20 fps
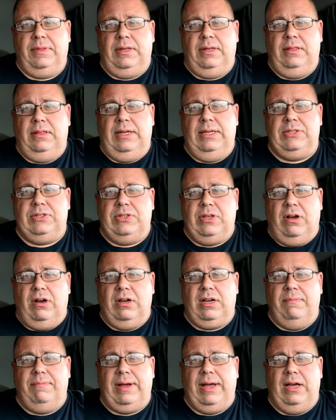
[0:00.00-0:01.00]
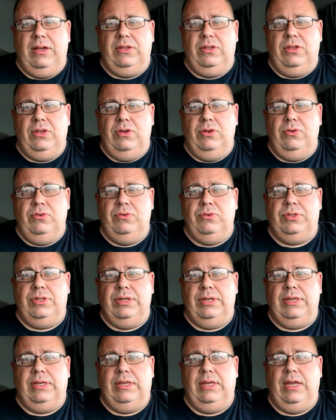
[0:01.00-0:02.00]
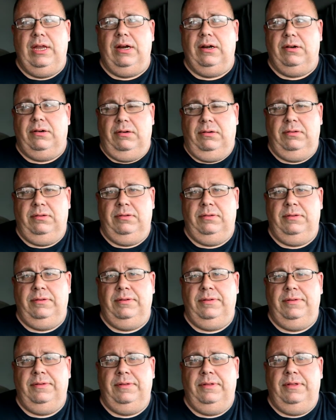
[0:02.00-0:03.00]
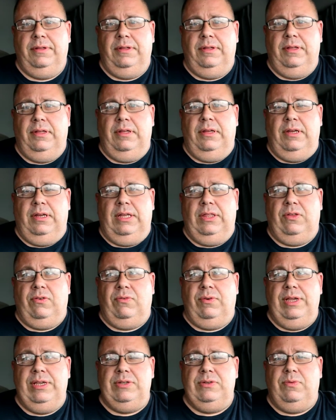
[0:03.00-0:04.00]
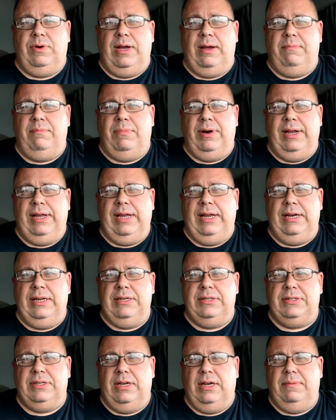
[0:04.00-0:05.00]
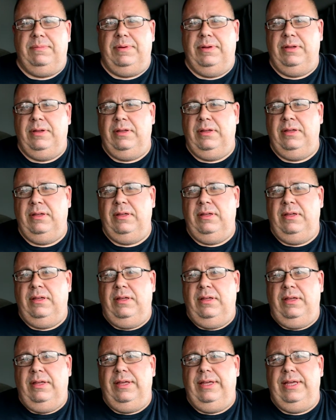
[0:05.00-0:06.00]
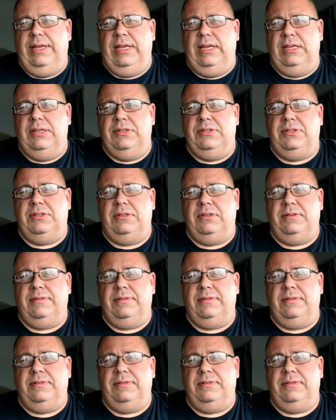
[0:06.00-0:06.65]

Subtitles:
Let's talk about used gear. And the reason why I'm bringing this up is